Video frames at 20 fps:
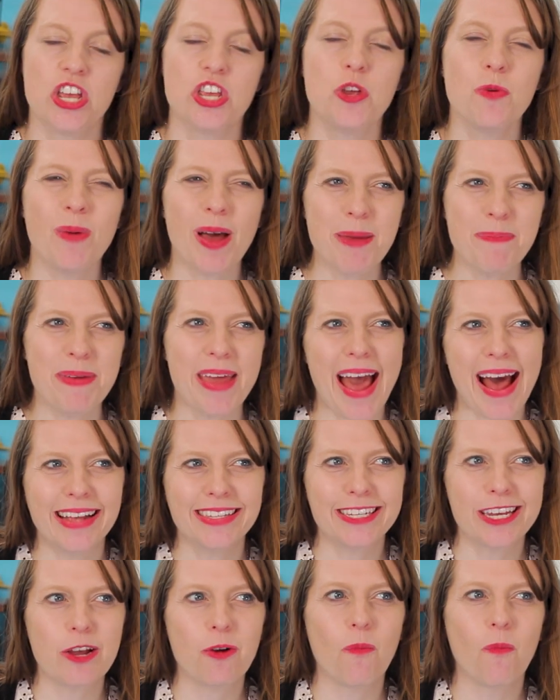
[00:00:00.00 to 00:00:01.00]
You might be
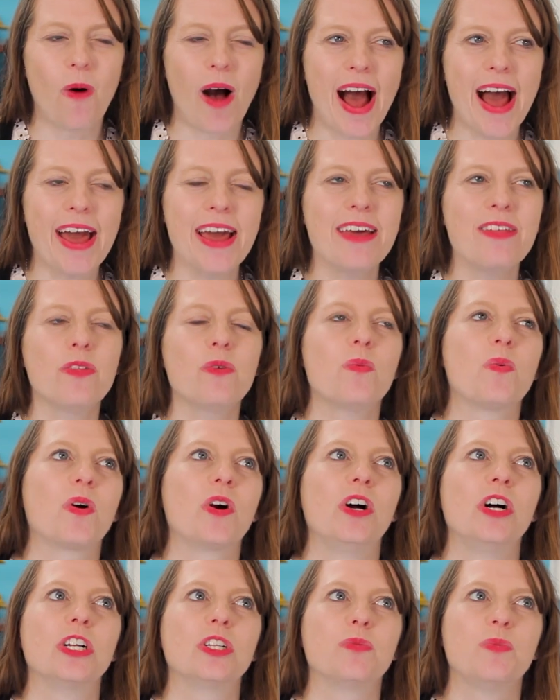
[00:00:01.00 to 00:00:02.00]
asking why in the
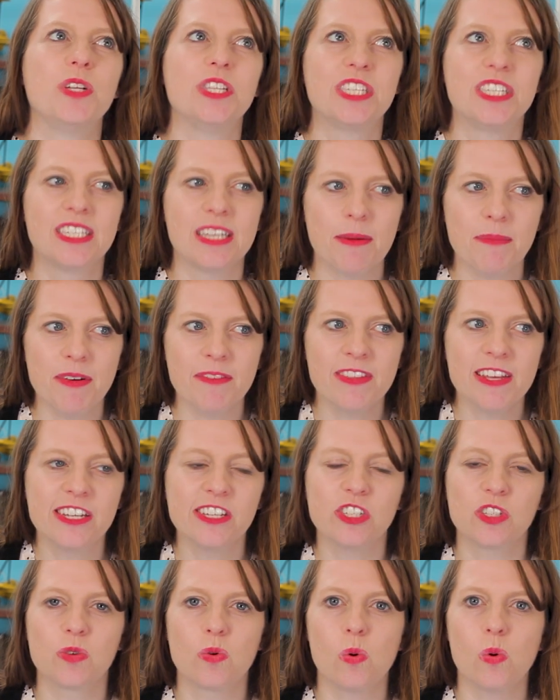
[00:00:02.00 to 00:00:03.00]
world would some of
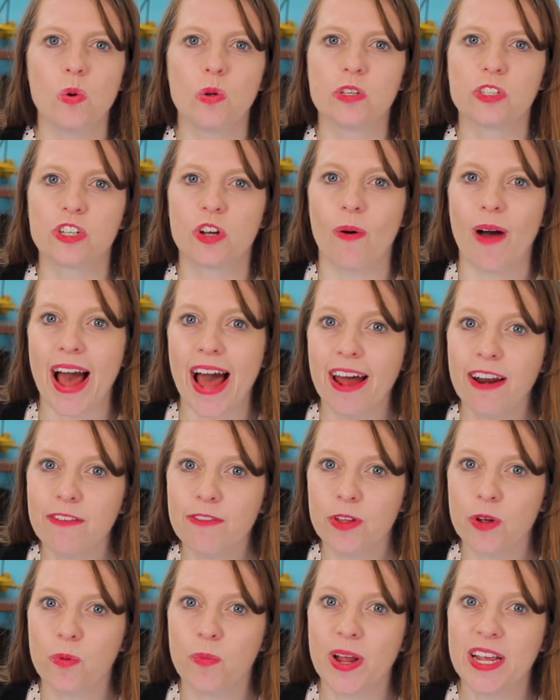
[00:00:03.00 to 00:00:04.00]
these schools go out
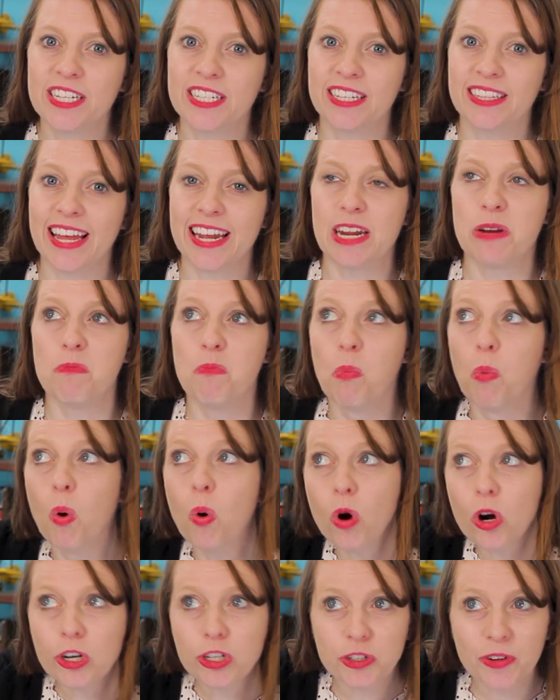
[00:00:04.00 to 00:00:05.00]
of their way to let in
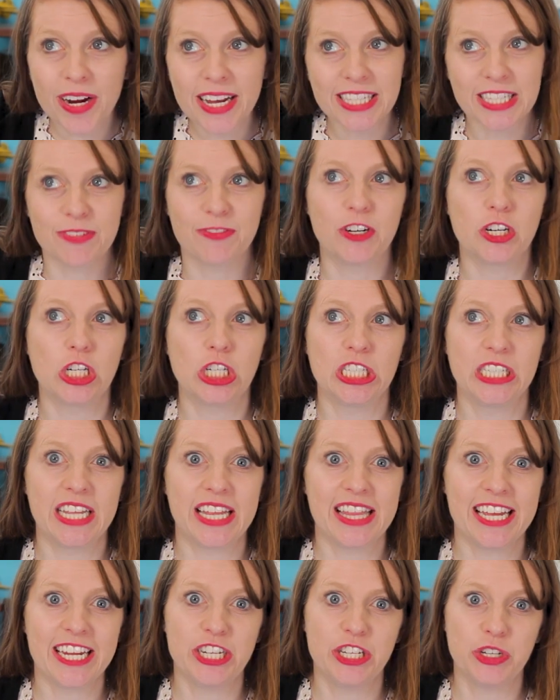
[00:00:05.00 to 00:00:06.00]
more transfers
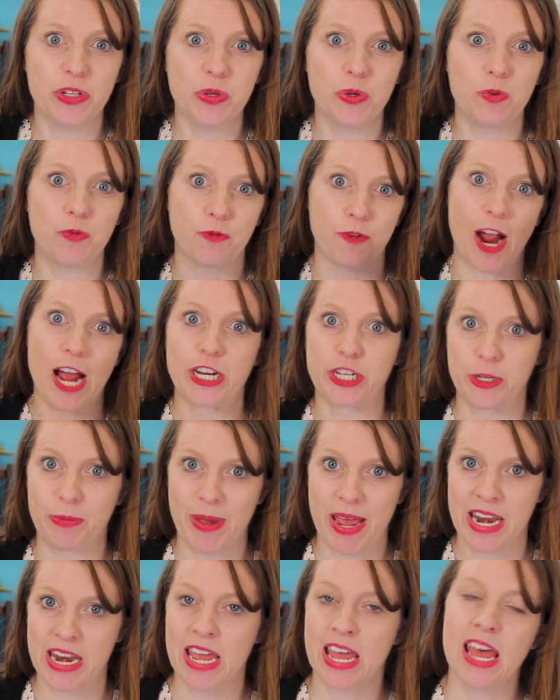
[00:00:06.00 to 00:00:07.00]
than they do
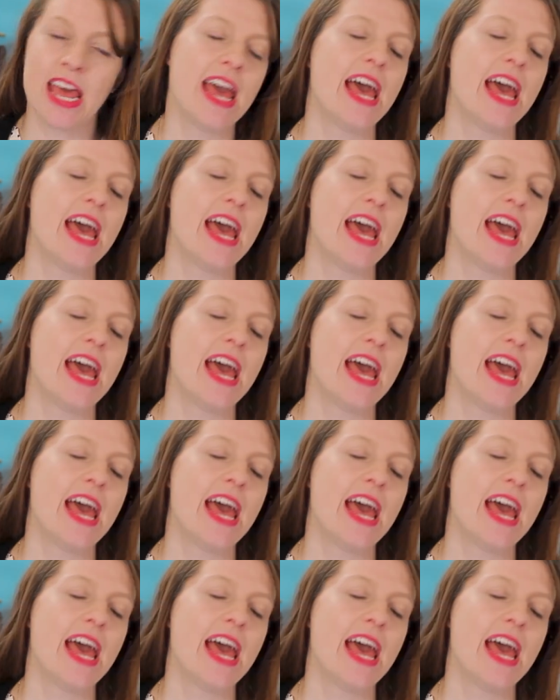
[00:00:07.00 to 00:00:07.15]
freshmen?